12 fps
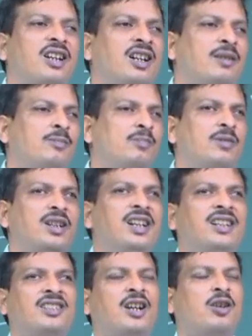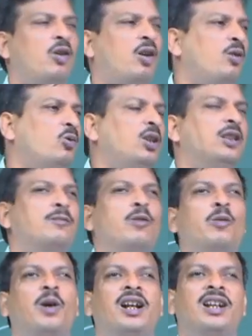the lecture hall with
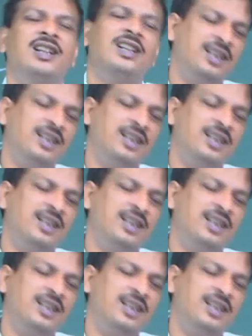mobile.